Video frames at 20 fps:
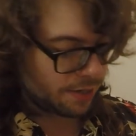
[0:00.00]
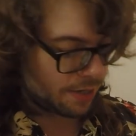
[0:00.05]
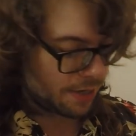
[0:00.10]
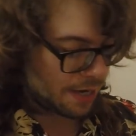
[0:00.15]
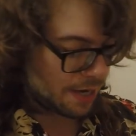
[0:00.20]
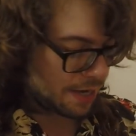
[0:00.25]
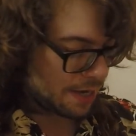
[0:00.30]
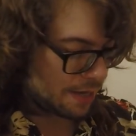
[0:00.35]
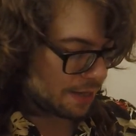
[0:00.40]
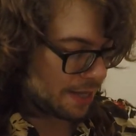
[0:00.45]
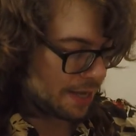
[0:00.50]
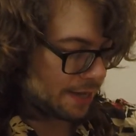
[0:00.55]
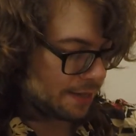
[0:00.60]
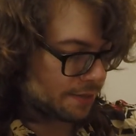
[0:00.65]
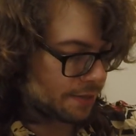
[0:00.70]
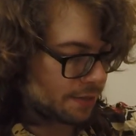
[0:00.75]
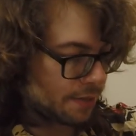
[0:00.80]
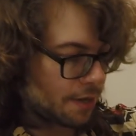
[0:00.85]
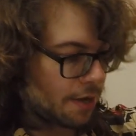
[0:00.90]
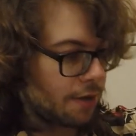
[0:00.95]

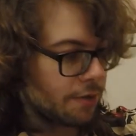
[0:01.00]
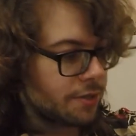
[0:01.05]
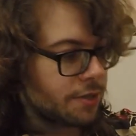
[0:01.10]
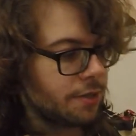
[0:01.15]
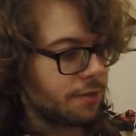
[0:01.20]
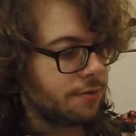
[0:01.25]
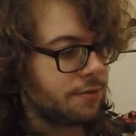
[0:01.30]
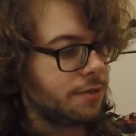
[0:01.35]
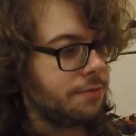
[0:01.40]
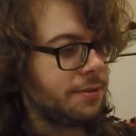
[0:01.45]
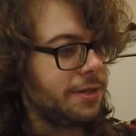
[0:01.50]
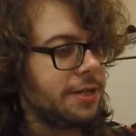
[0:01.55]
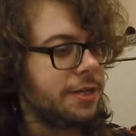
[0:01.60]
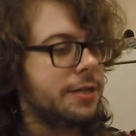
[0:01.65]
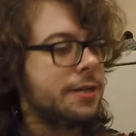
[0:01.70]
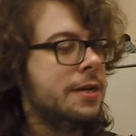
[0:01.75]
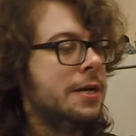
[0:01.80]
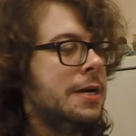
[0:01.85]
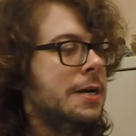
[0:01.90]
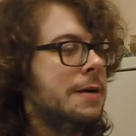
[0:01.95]
That's also to be